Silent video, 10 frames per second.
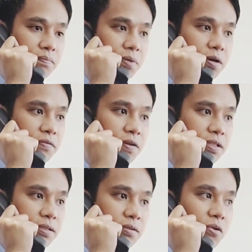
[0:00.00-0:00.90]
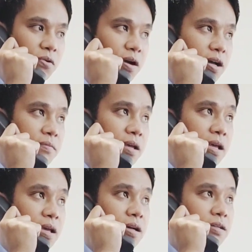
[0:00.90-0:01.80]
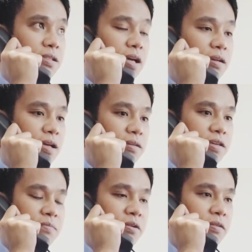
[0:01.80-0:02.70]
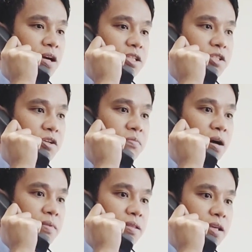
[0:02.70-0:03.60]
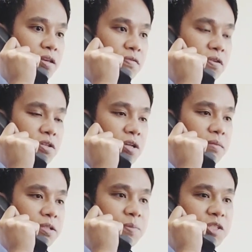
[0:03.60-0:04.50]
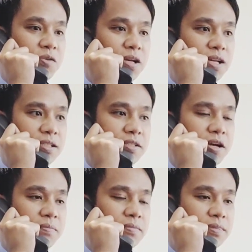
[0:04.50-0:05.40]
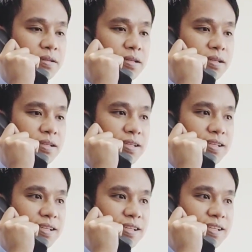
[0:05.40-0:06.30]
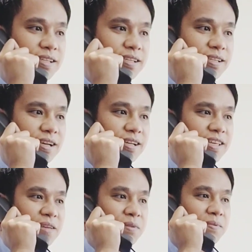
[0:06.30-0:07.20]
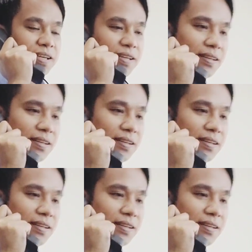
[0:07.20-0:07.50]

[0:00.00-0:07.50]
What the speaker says: Perfect. All right. Okay. I give my regards to your mom and thank you for your time. I'll speak to you again next time. Okay. Bye bye.